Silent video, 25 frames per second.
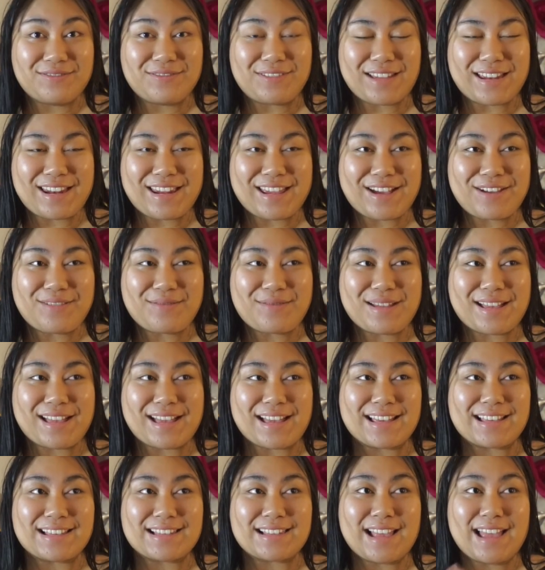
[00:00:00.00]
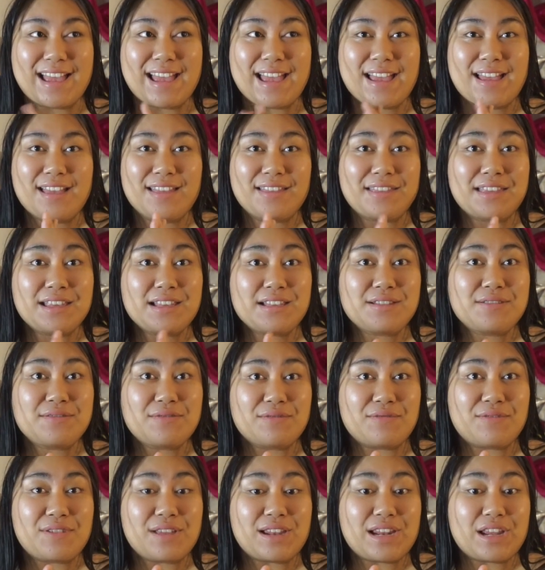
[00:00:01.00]
video because this
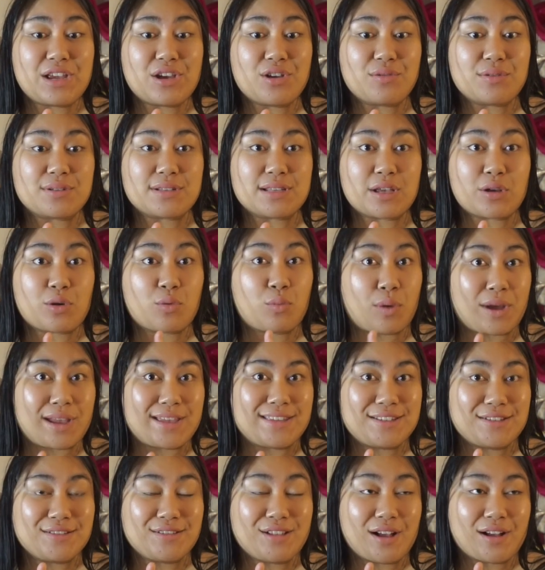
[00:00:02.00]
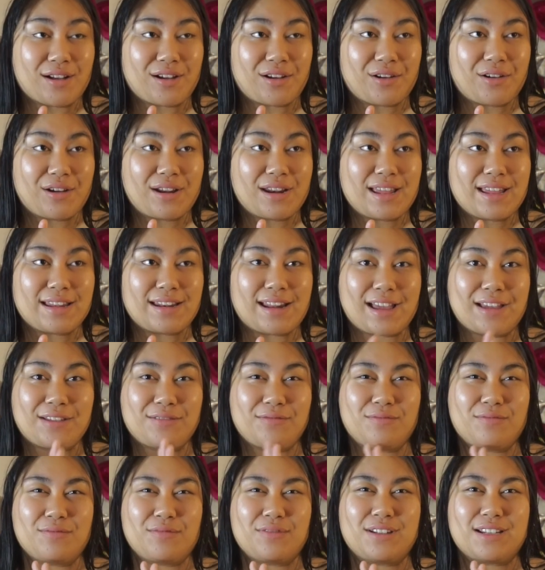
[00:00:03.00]
video was like way too long already and I